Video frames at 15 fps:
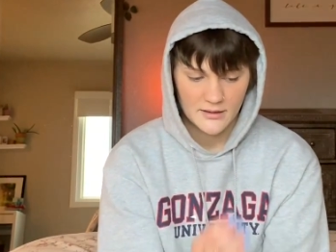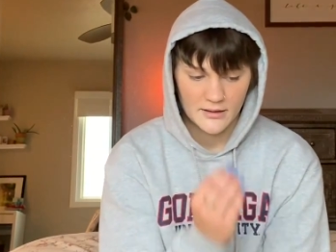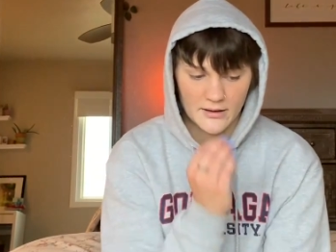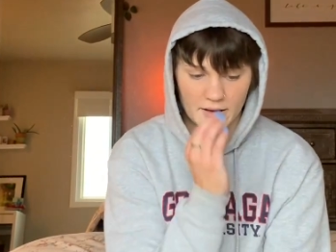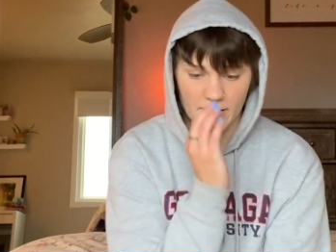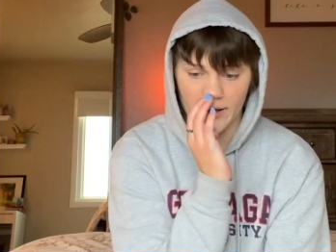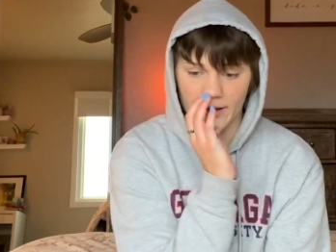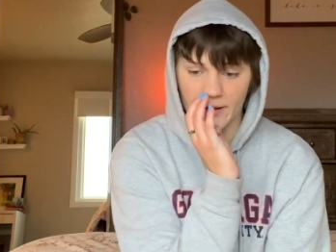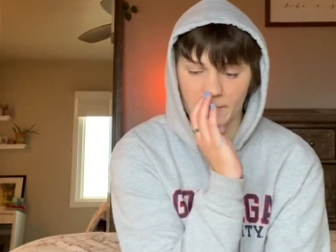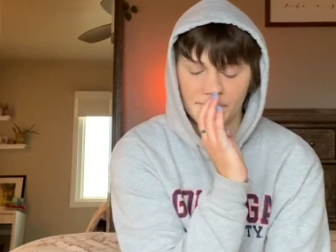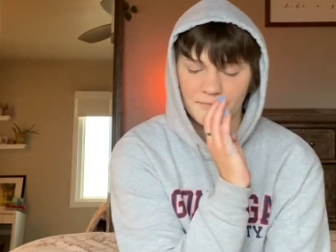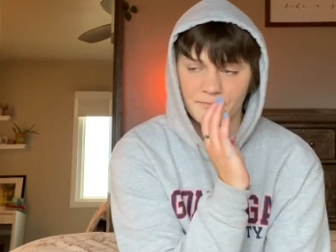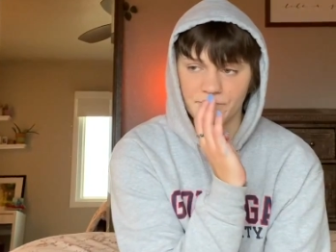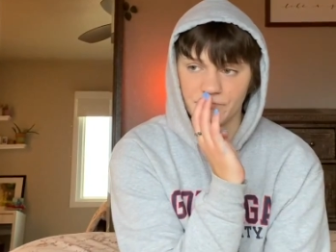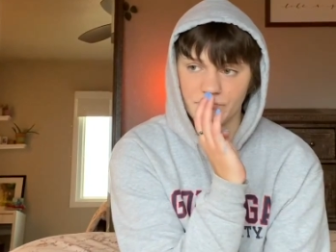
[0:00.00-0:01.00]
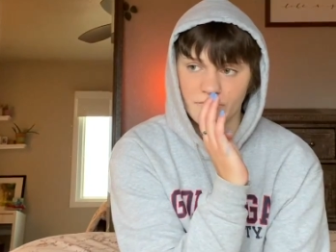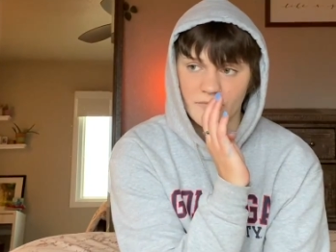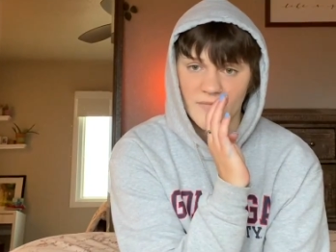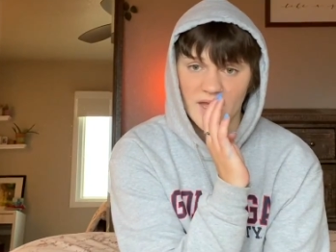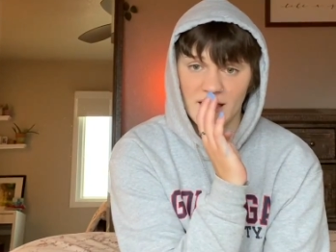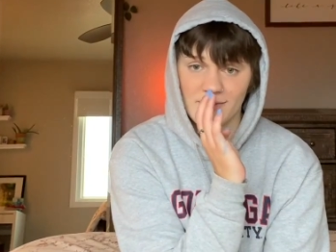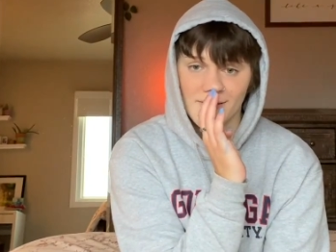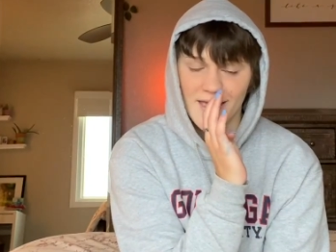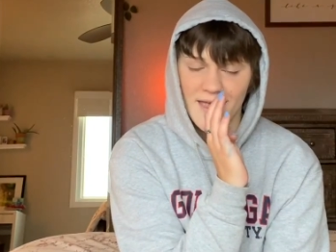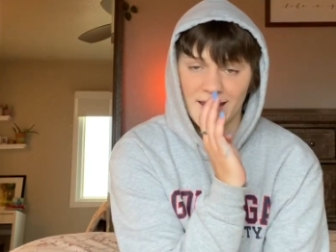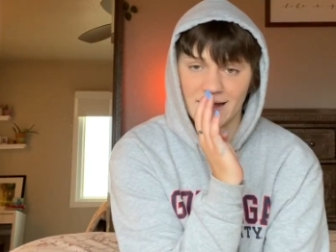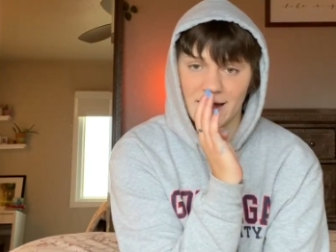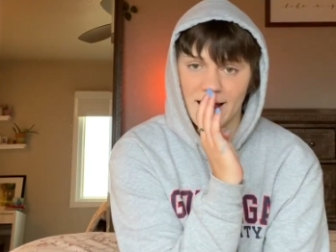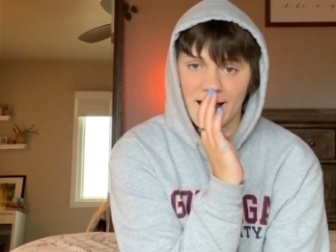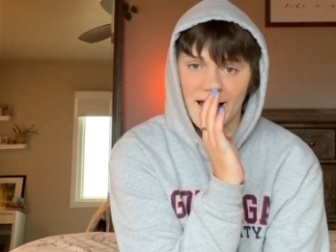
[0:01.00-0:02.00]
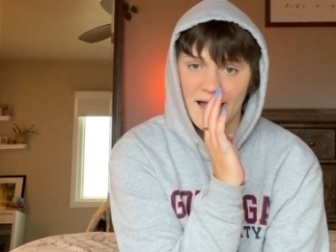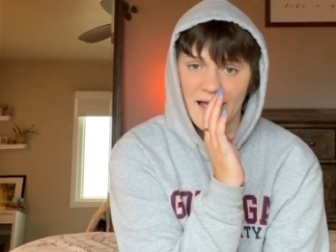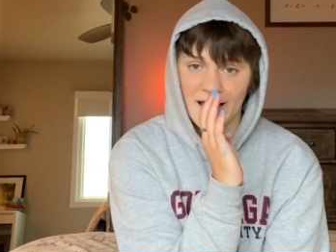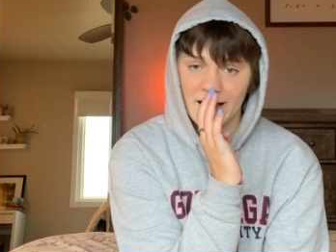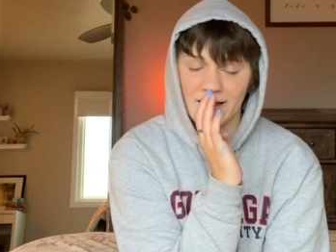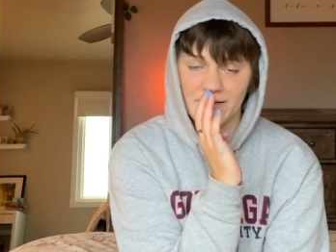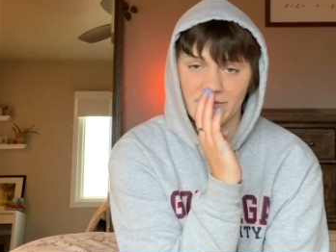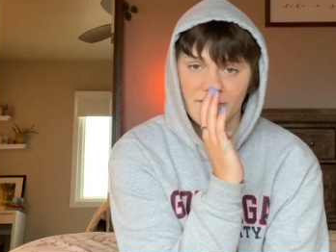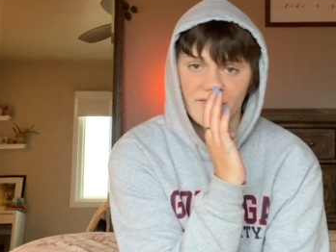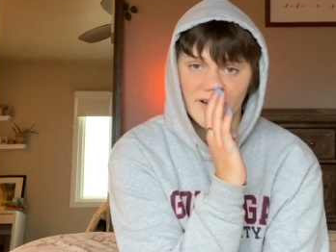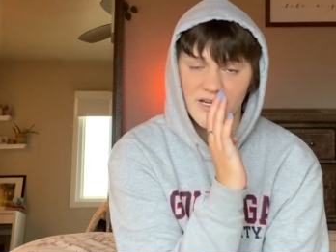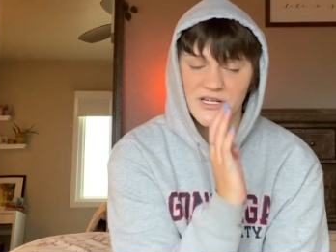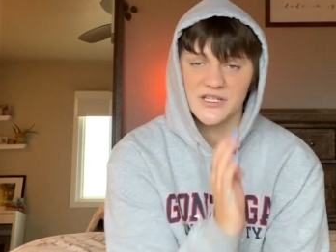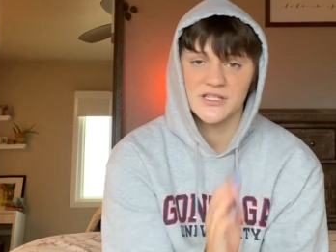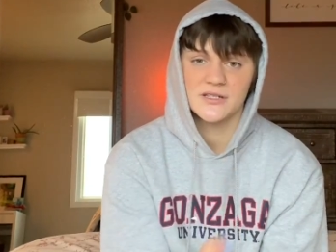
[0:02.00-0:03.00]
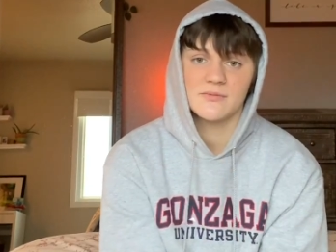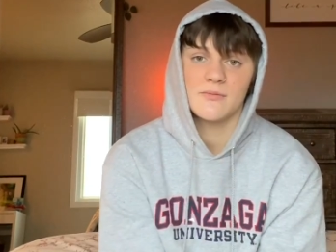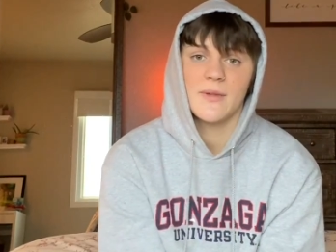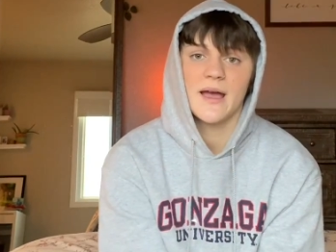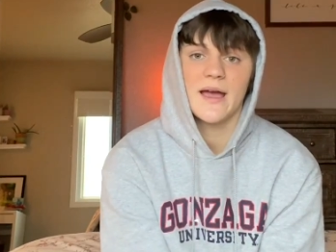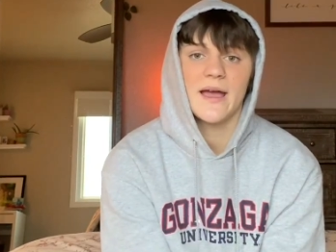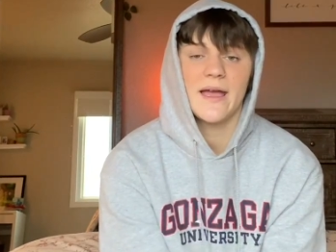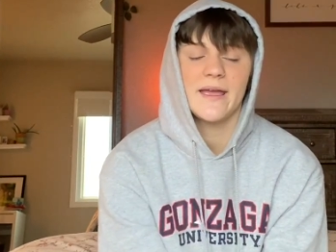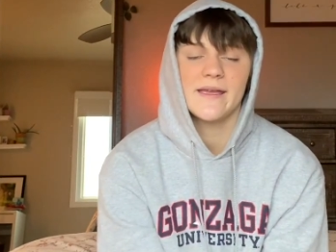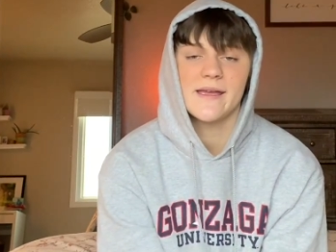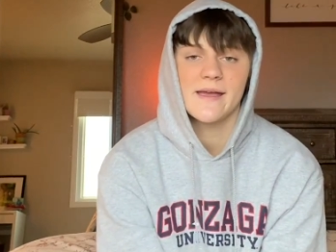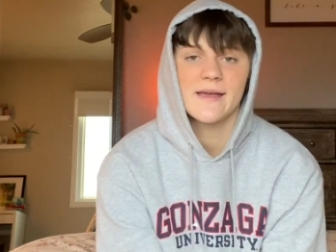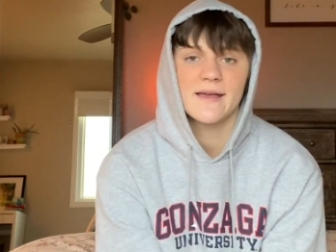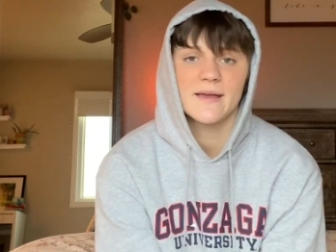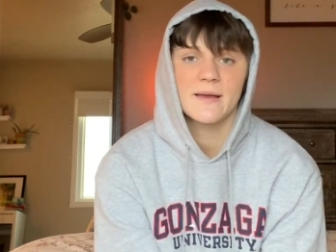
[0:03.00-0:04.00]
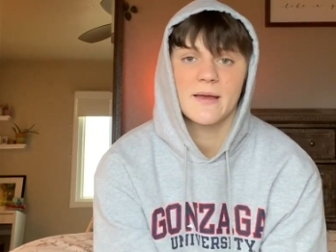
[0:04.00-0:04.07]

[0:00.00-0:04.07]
And then I finished my